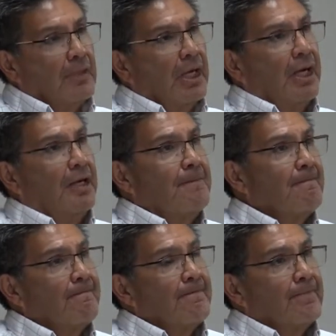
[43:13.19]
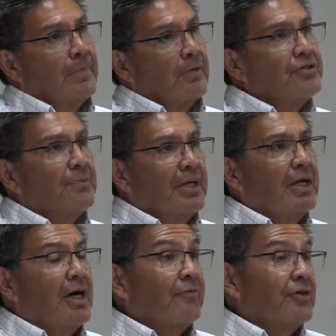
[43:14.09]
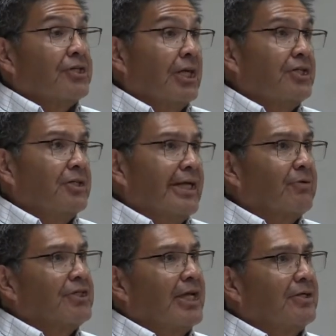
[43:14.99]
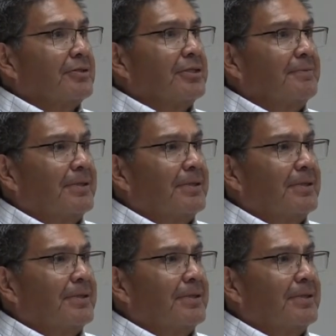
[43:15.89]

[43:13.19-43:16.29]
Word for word: uh, there was a big conversation that was held